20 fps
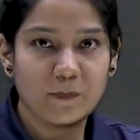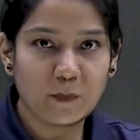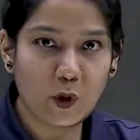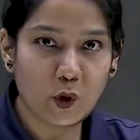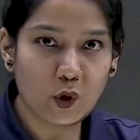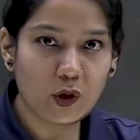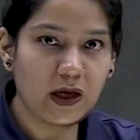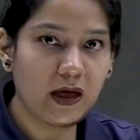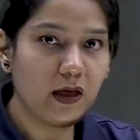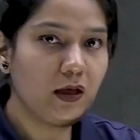
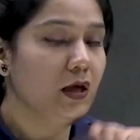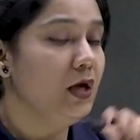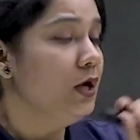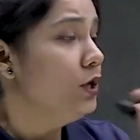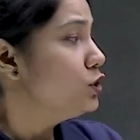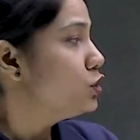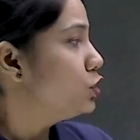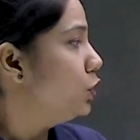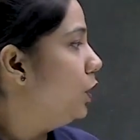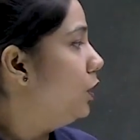Okay,
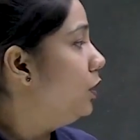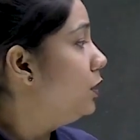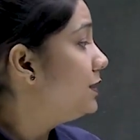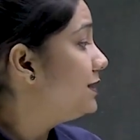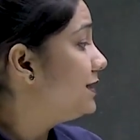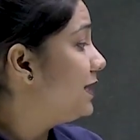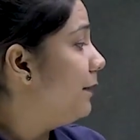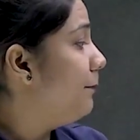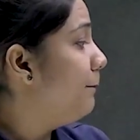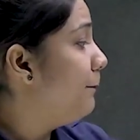so
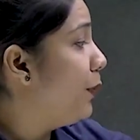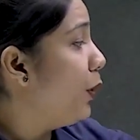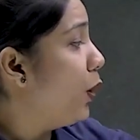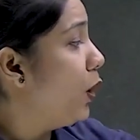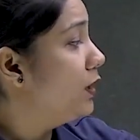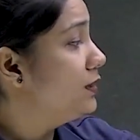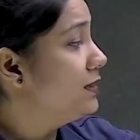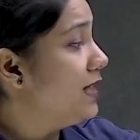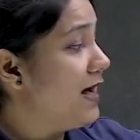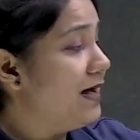they
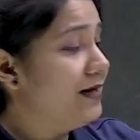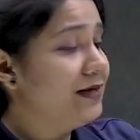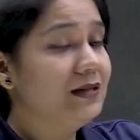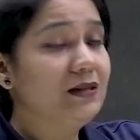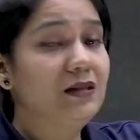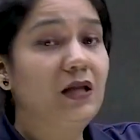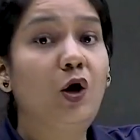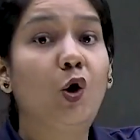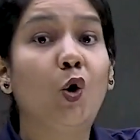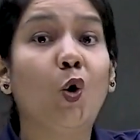both are
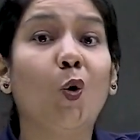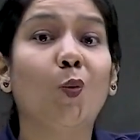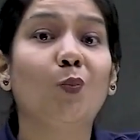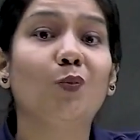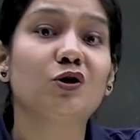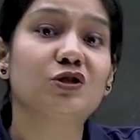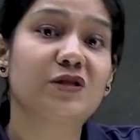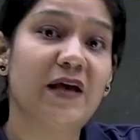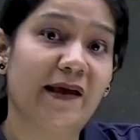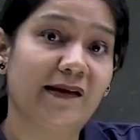in the
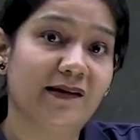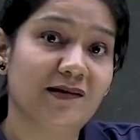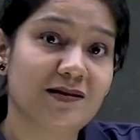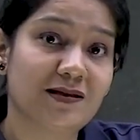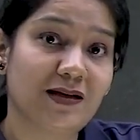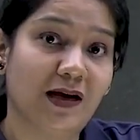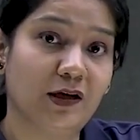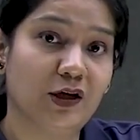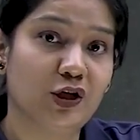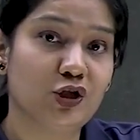homozygous
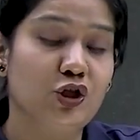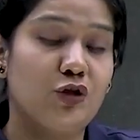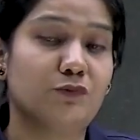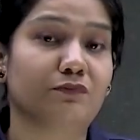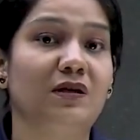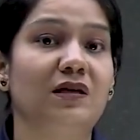condition.